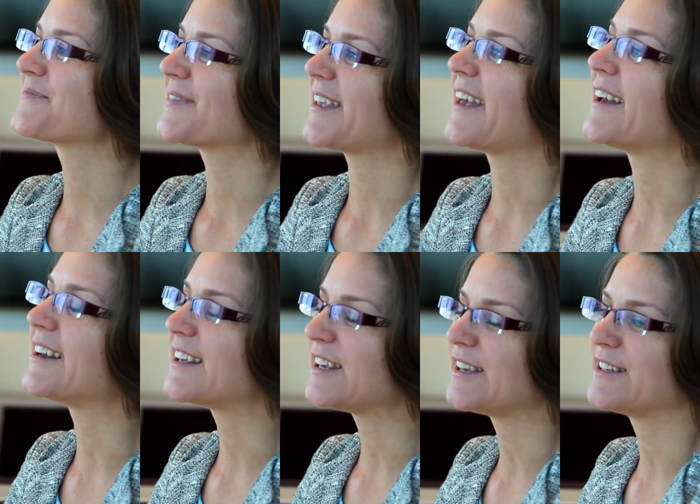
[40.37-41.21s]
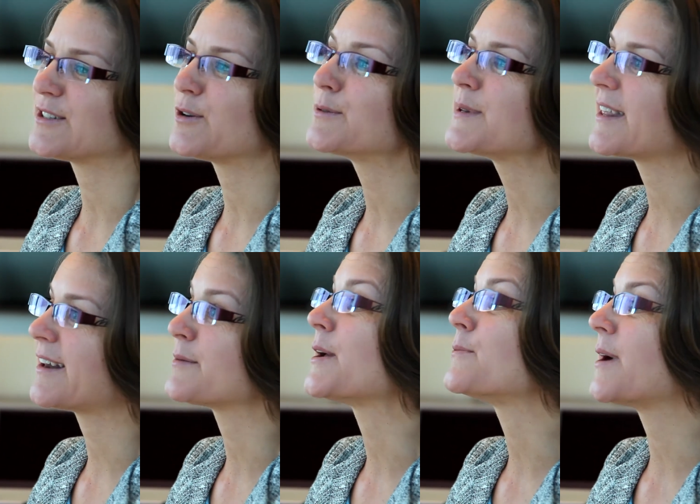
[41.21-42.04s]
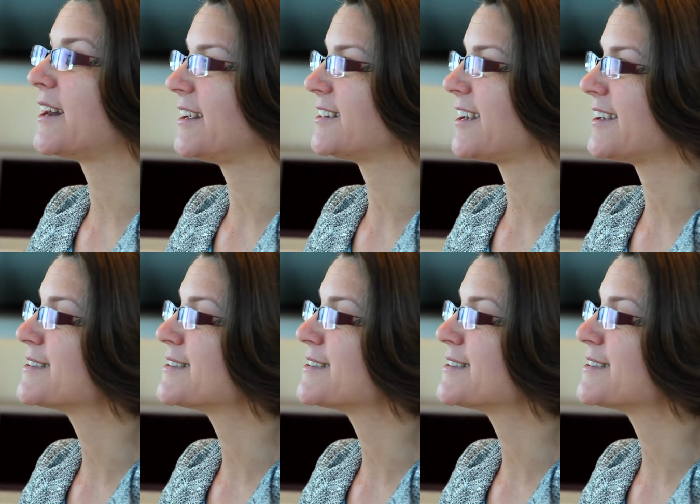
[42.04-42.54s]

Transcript: And he told me that on my wedding day.